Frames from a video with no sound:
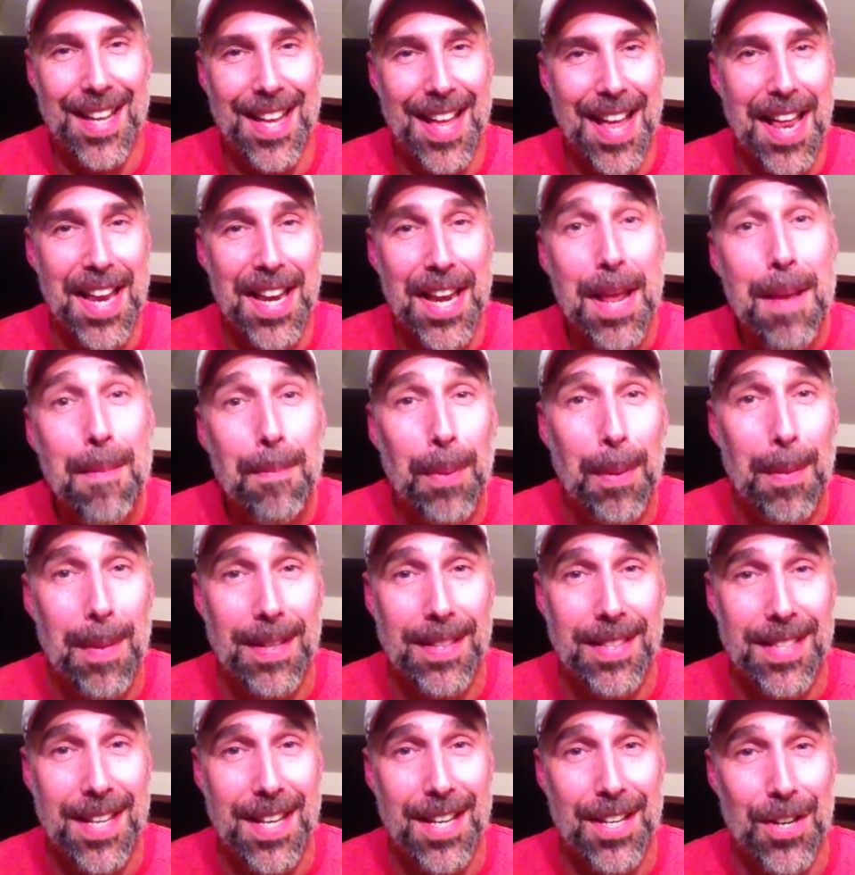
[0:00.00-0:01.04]
and
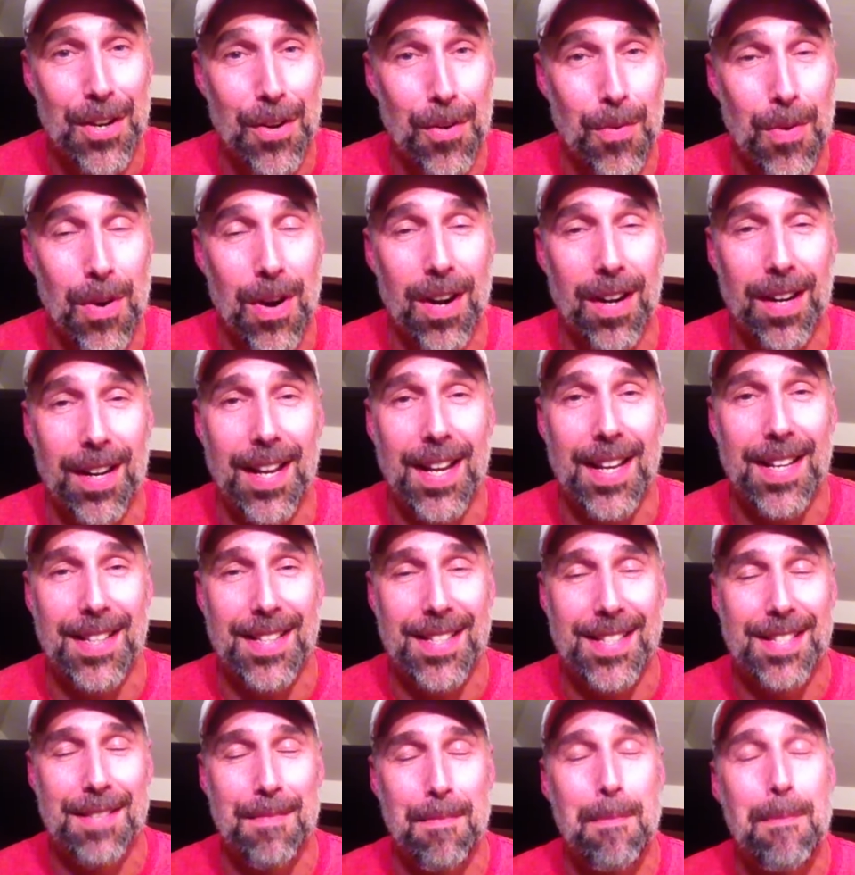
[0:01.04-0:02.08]
implement it in your work,
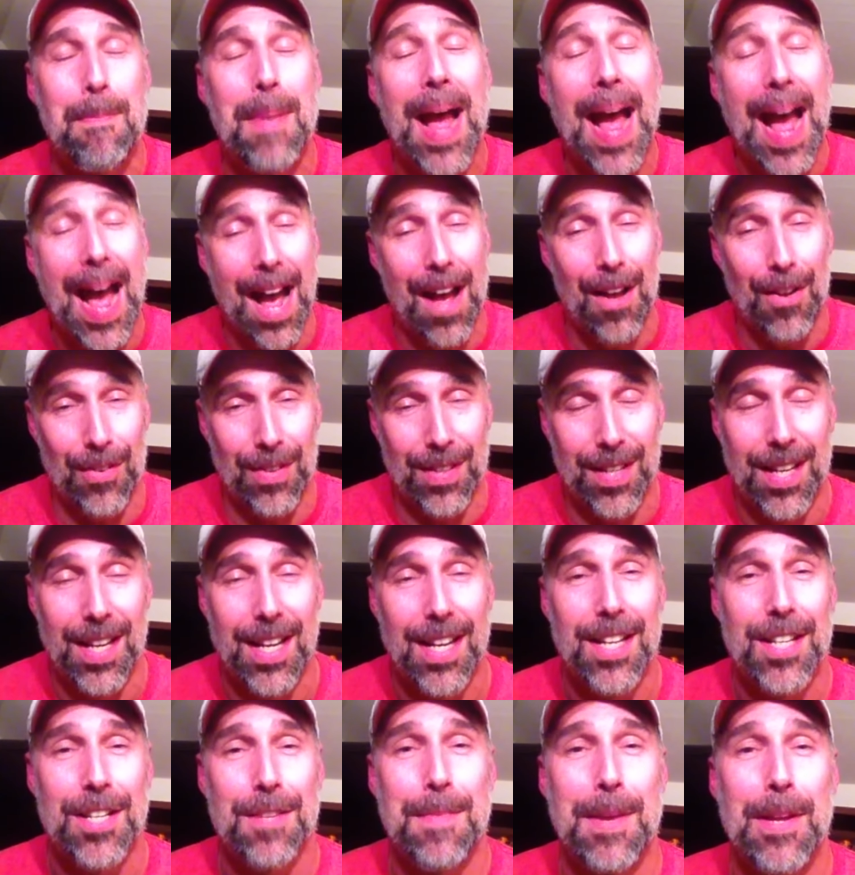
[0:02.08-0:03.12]
it's bound
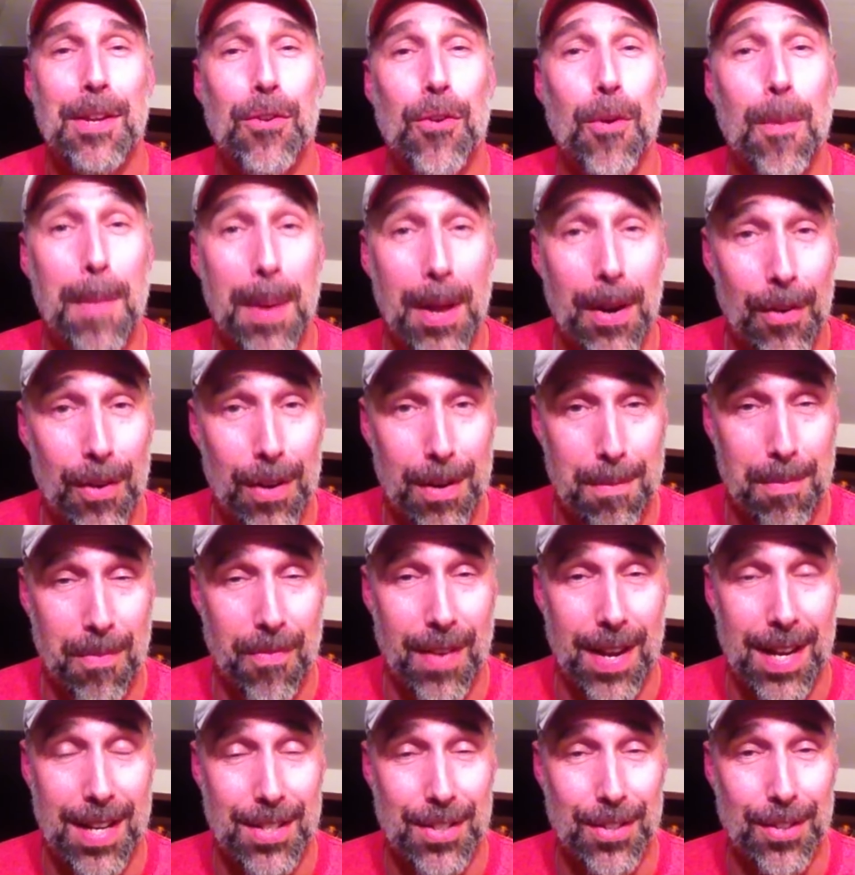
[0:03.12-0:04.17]
to make you a better
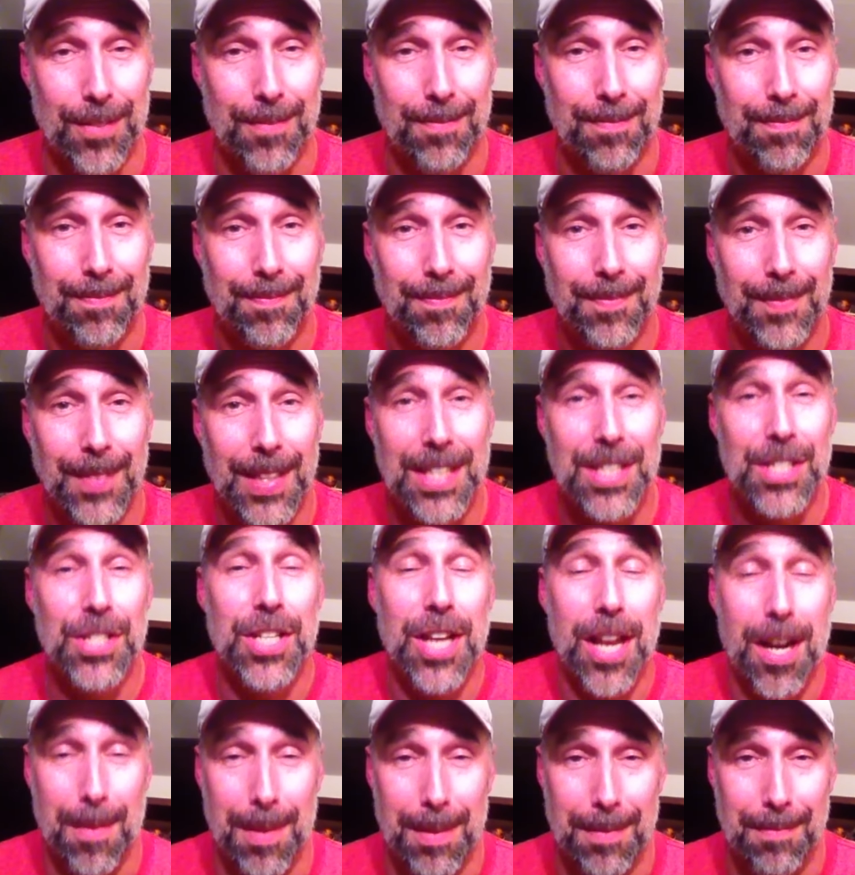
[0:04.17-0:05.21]
improviser. Ladies and
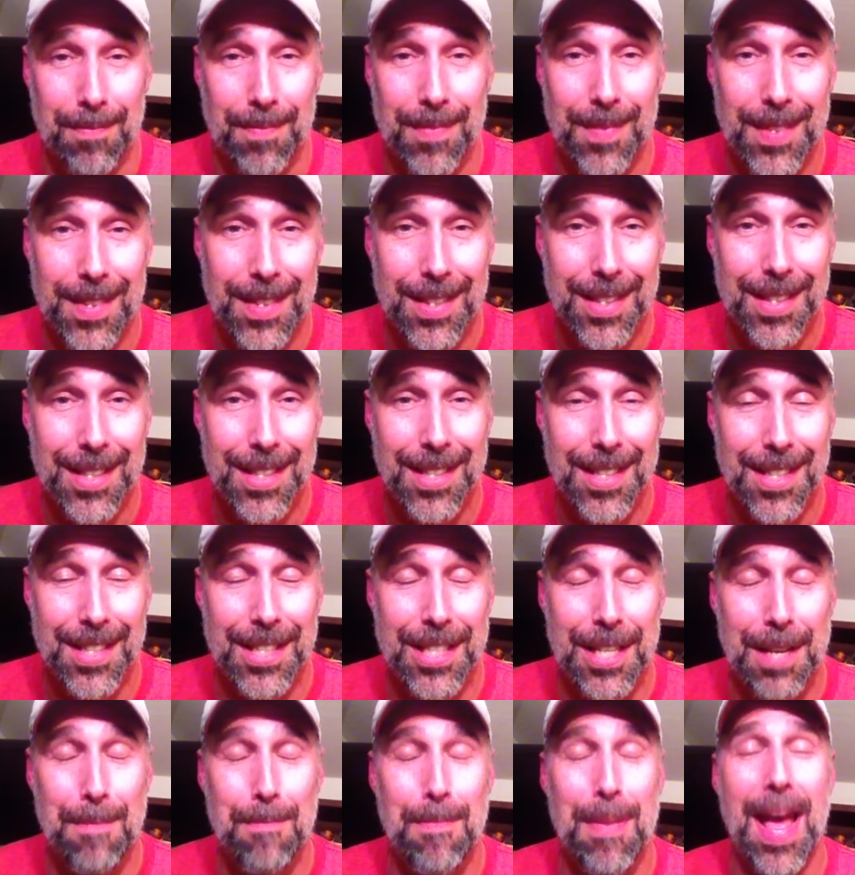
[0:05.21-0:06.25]
gentlemen,
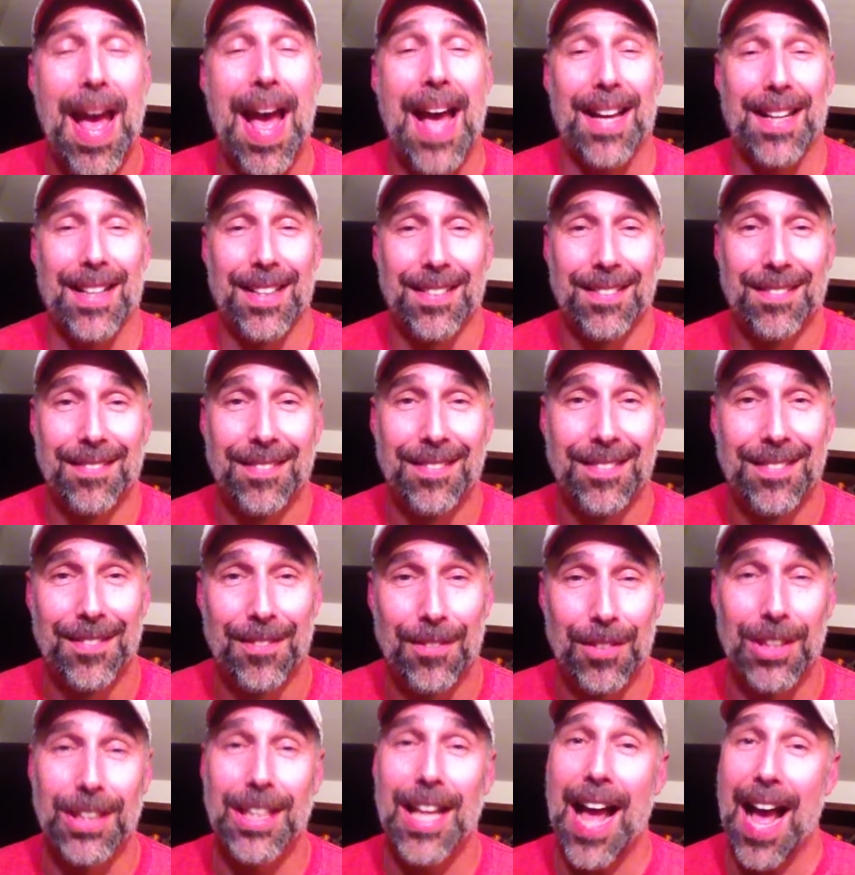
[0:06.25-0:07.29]
sit back,
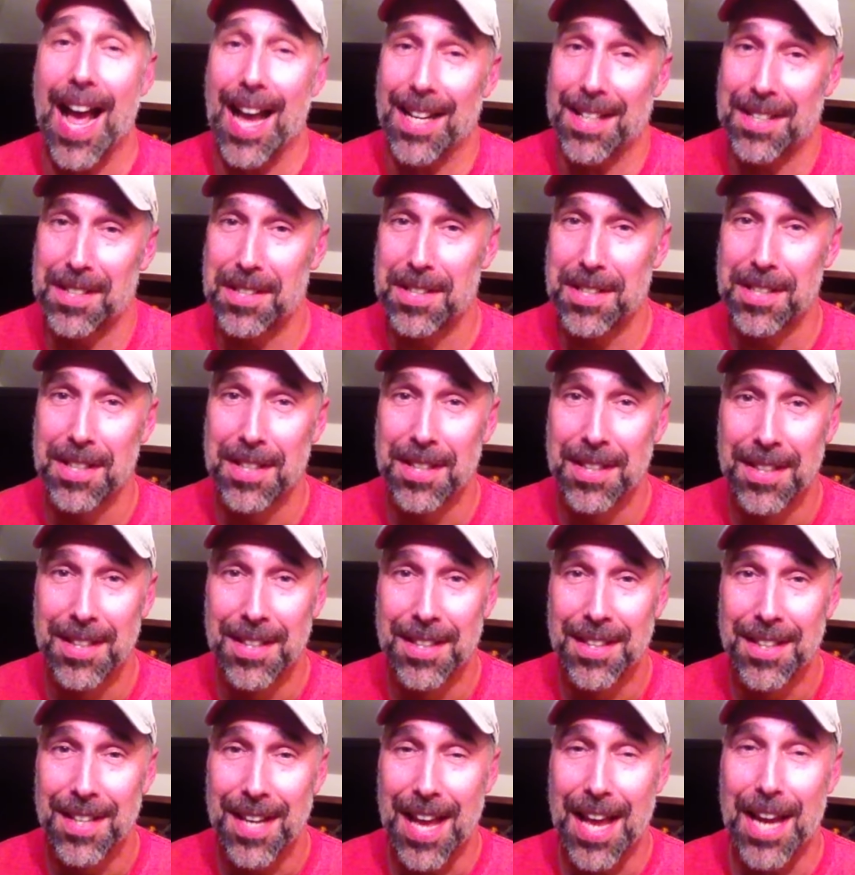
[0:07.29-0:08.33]
relax,
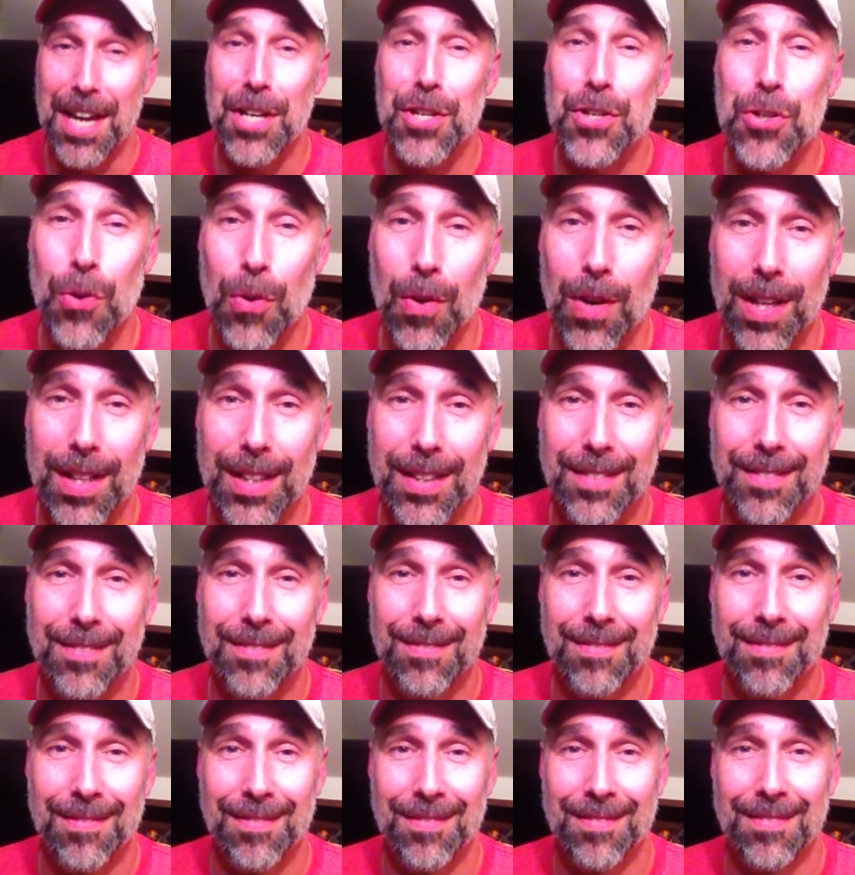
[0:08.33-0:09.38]
and enjoy
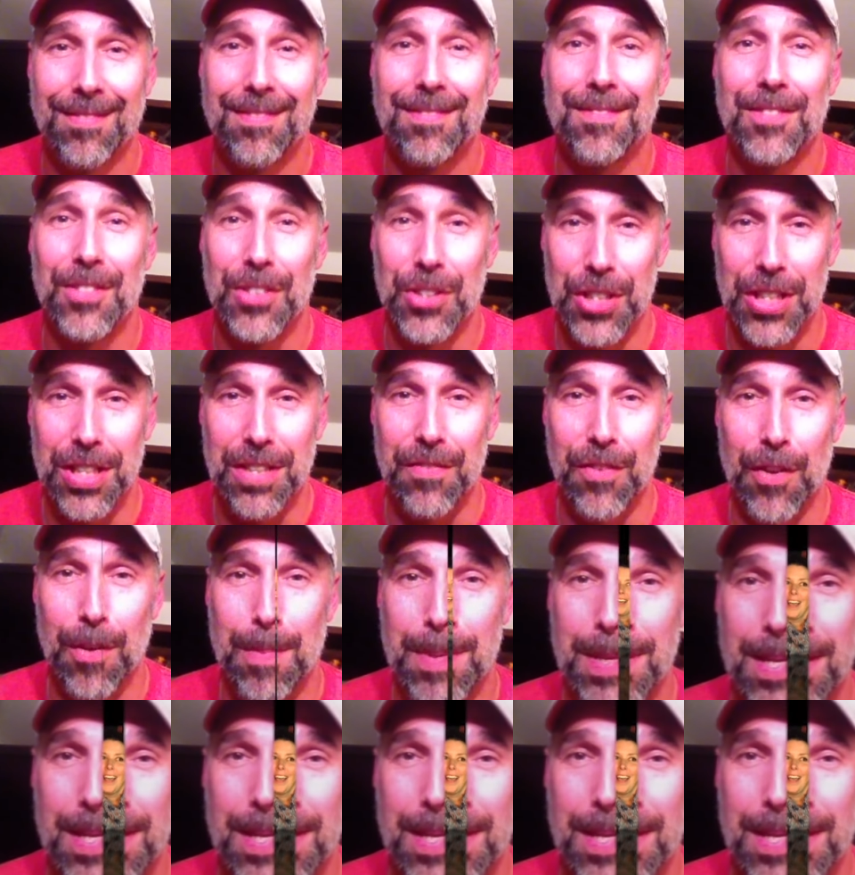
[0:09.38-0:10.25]
Jean Villepique.